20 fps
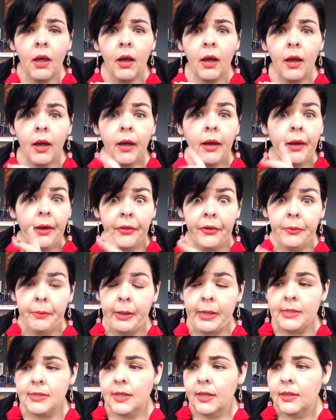other
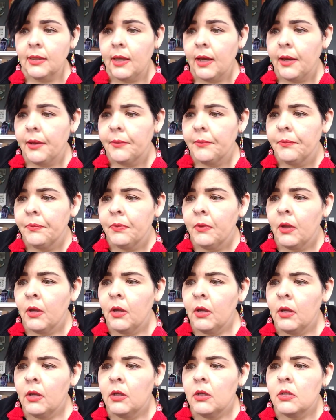bands like that.
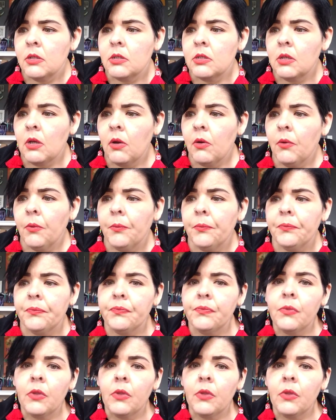So